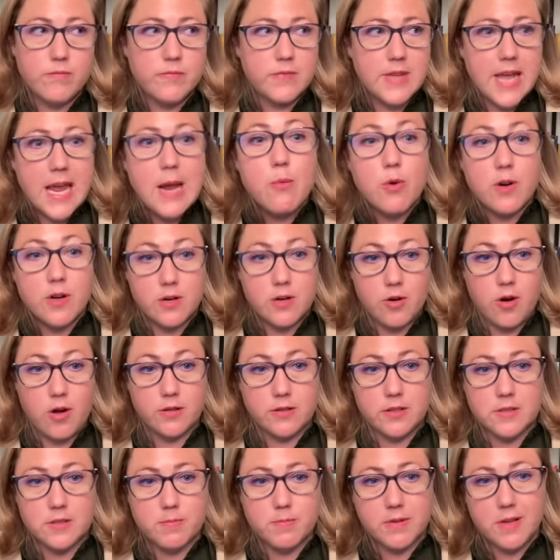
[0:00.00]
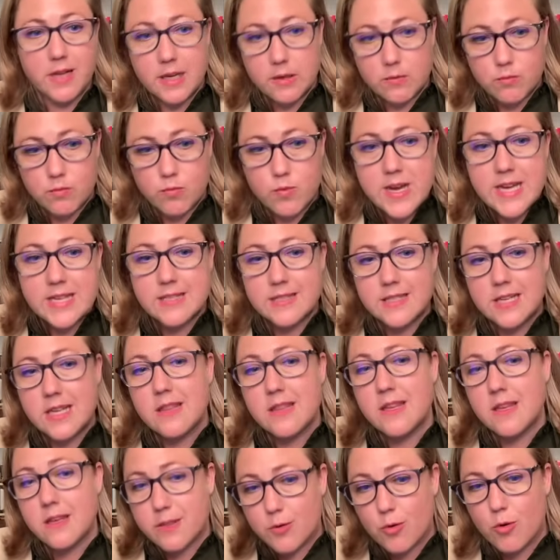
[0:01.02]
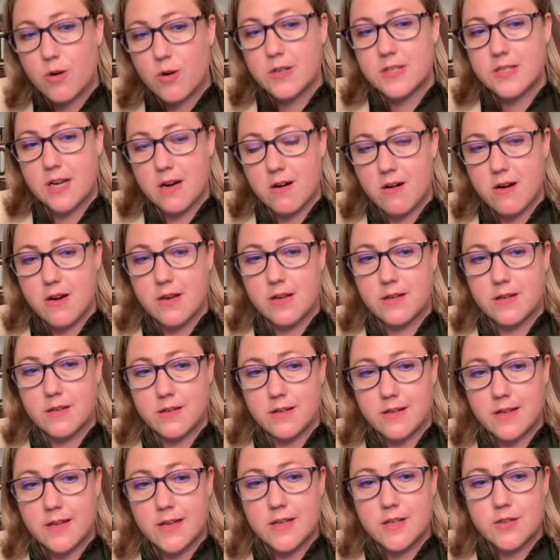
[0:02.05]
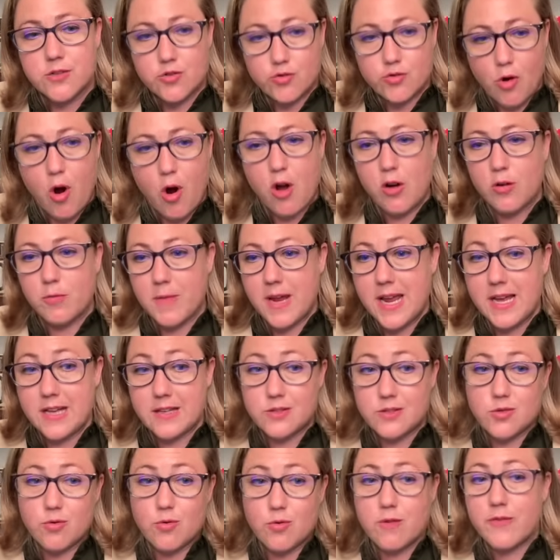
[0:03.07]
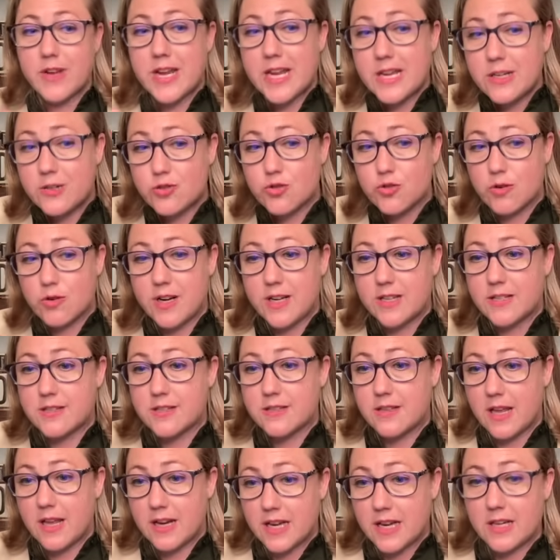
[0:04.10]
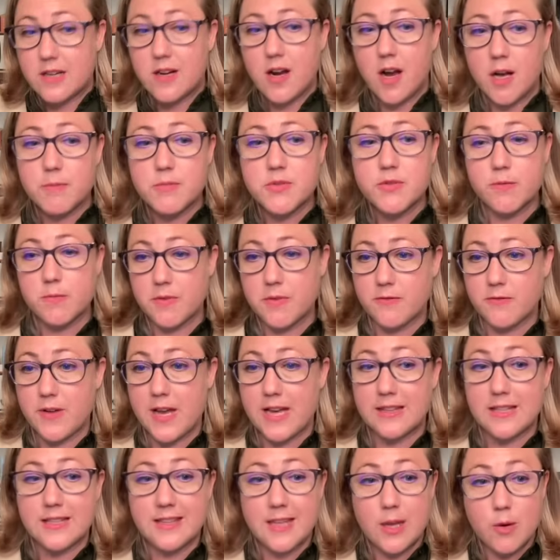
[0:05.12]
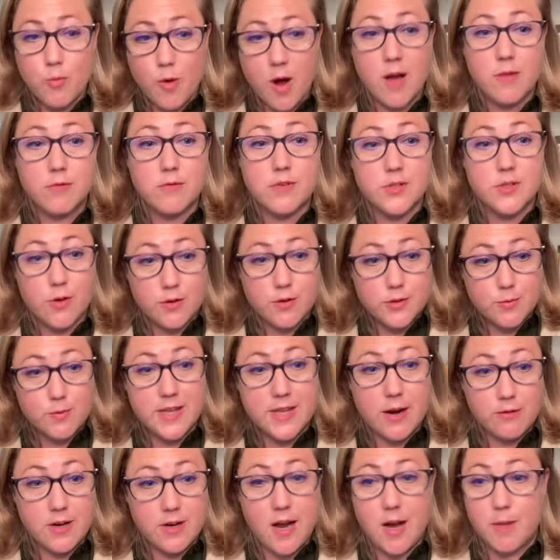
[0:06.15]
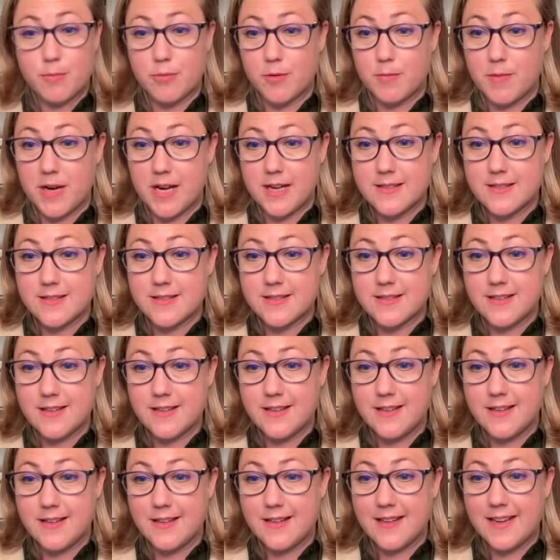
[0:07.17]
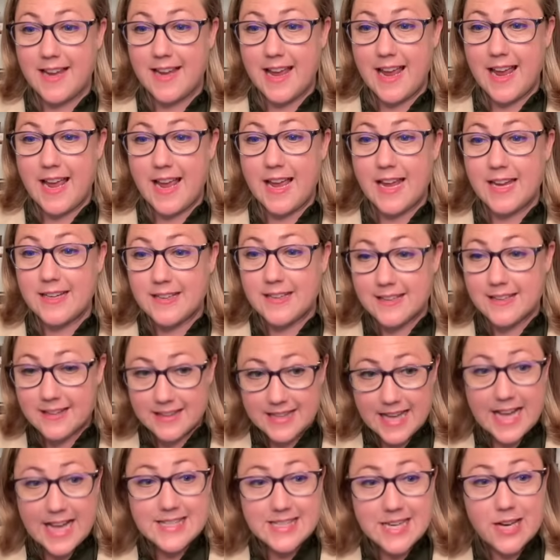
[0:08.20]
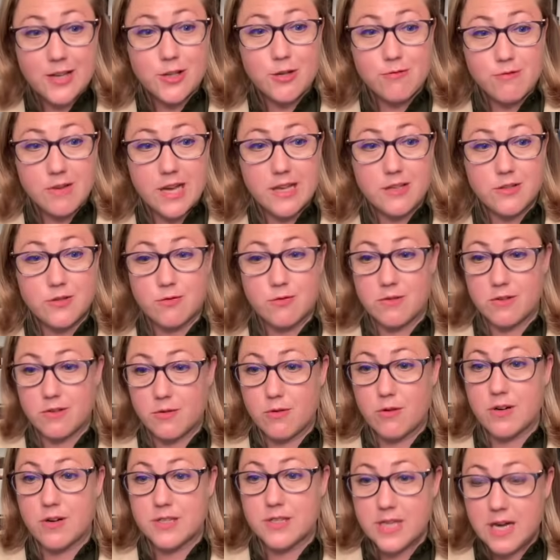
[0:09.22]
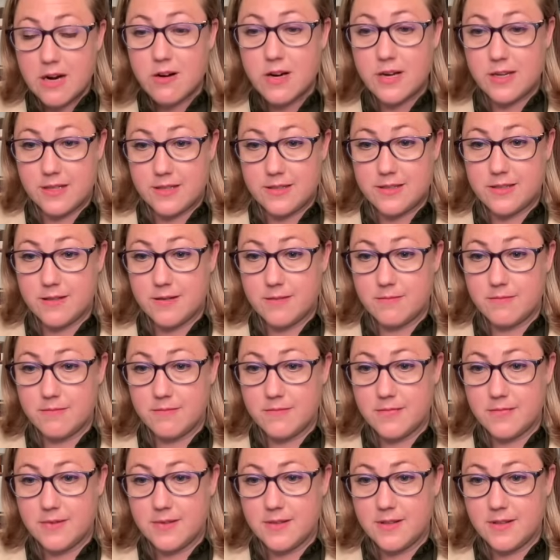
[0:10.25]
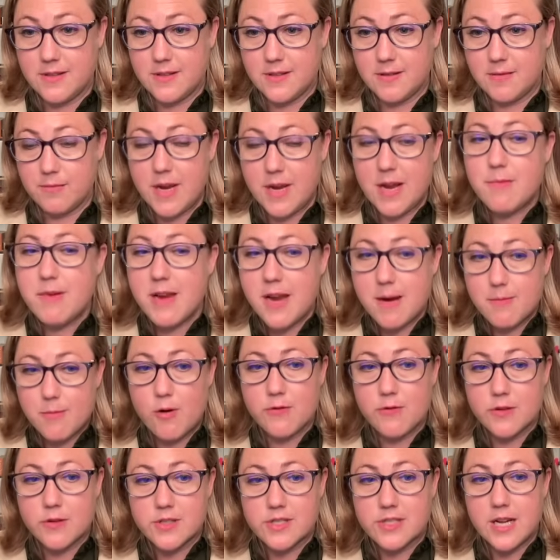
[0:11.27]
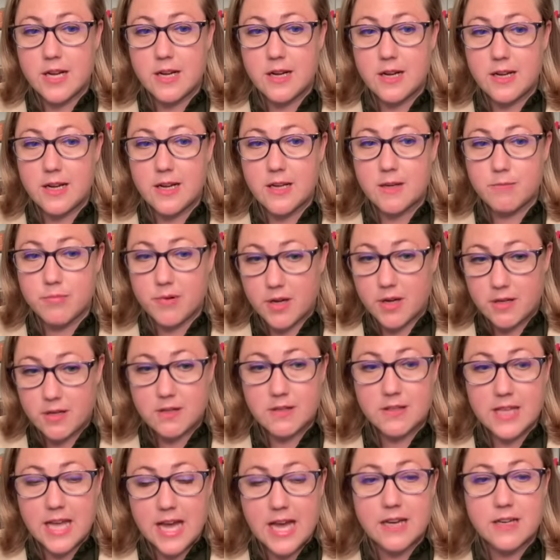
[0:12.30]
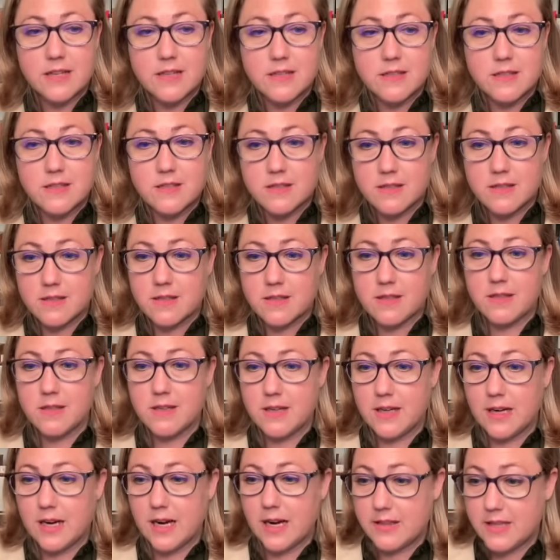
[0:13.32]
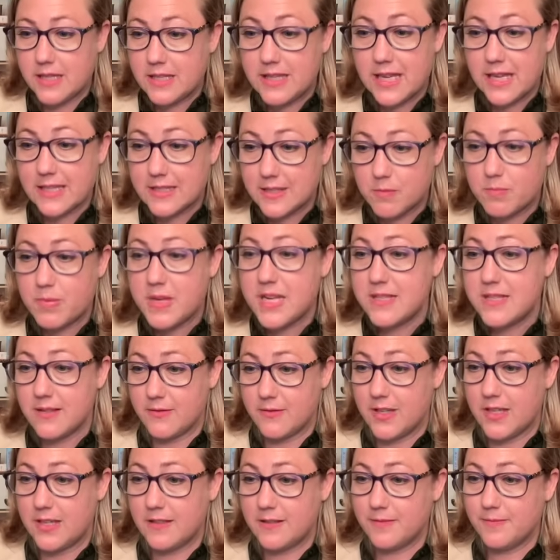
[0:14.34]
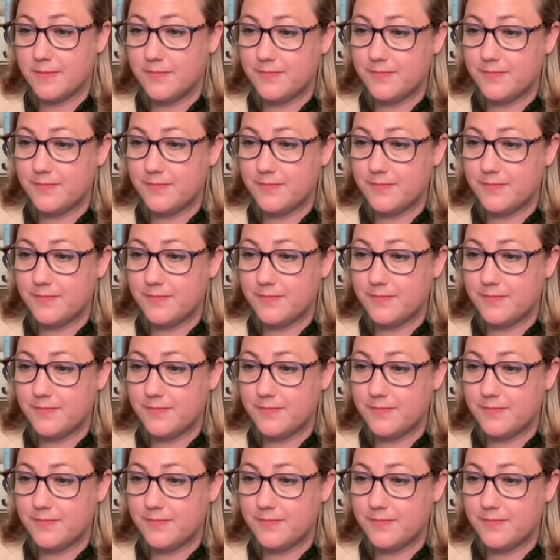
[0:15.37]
they wouldn't call it this, but we see the authoritarian strongman sort of interest. And it comes from the fact that they want results without compromise. And that's how you get to authoritarianism. Maybe I'm overstating it, but I think that's a piece of it.